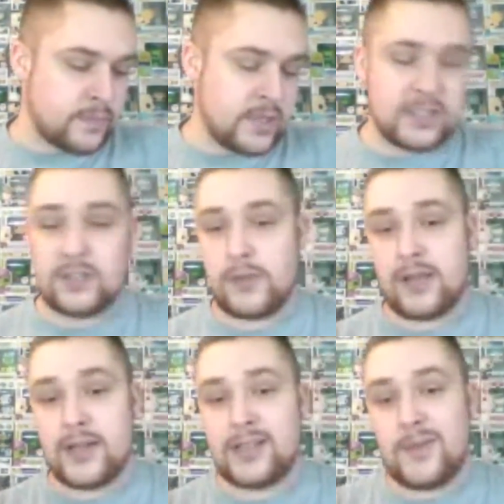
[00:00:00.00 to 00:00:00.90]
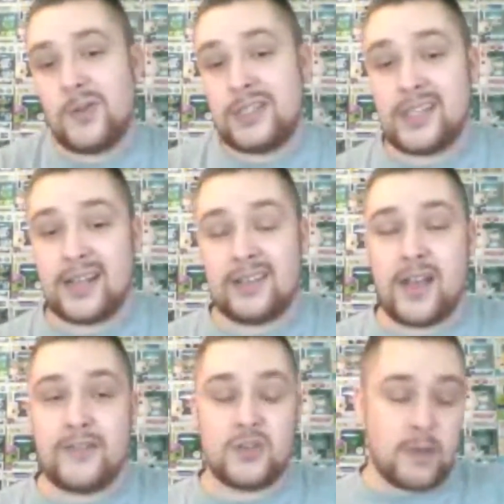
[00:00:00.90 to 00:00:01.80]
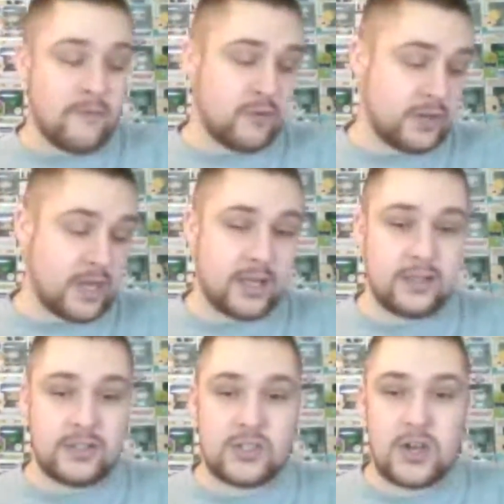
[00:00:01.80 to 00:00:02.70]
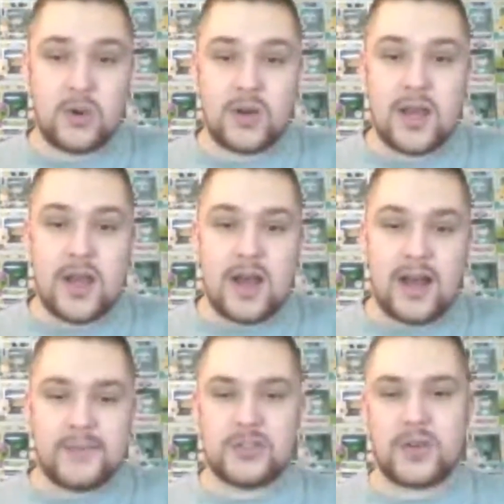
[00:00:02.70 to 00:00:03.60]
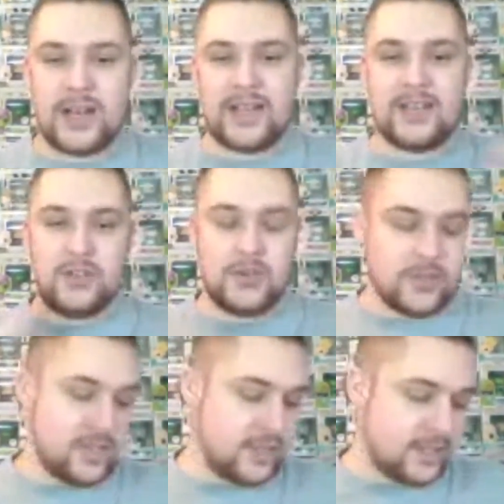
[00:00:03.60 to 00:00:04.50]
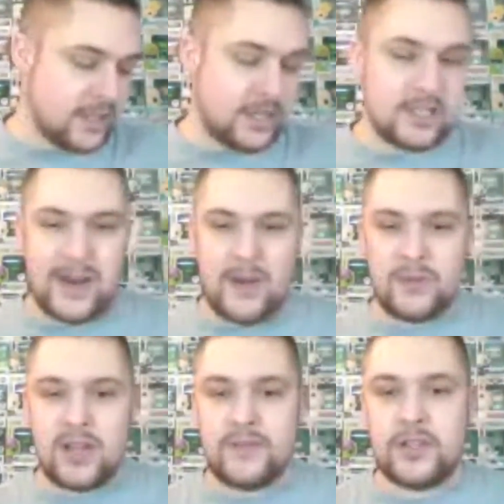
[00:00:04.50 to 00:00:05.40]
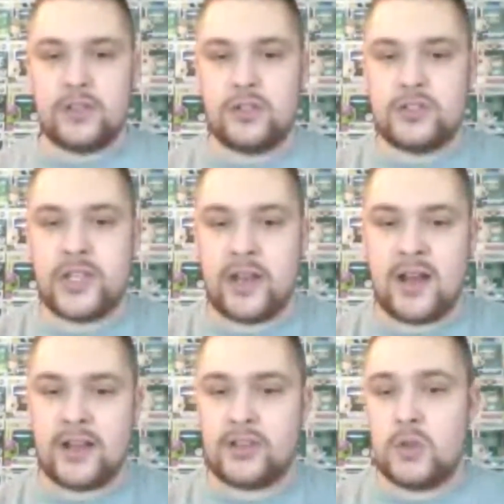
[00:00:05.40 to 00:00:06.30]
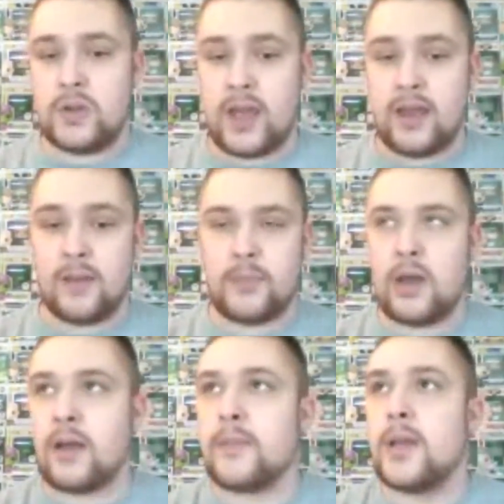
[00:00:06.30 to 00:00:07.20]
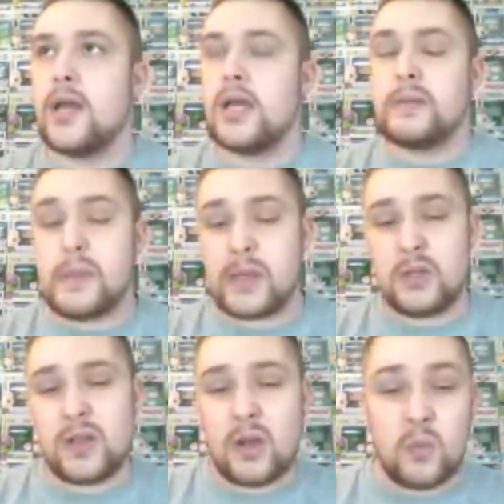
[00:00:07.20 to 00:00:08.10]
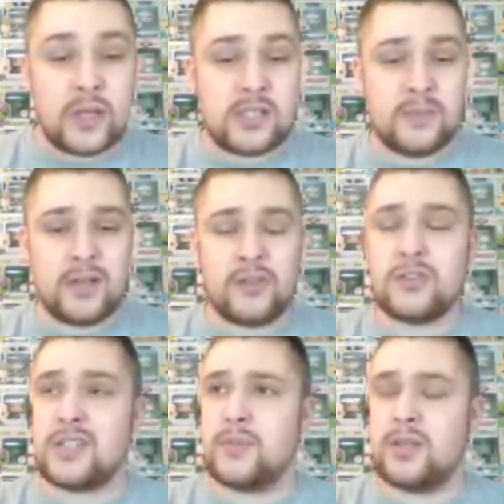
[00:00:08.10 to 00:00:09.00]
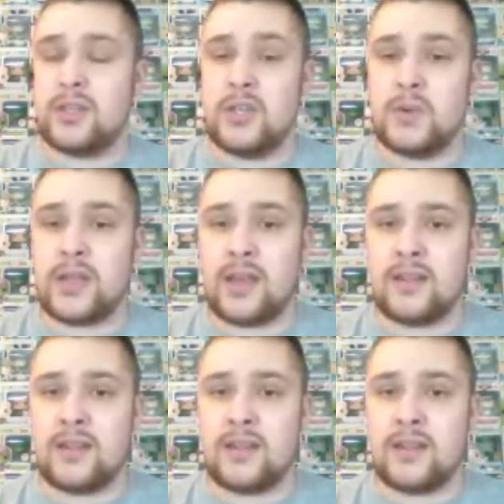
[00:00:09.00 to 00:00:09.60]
This is, like I said, my only second live stream I've ever done, so I'm still kind of getting used to these things. But I would love to set a Q&A up. Maybe we can do like once a month or something in Q&A.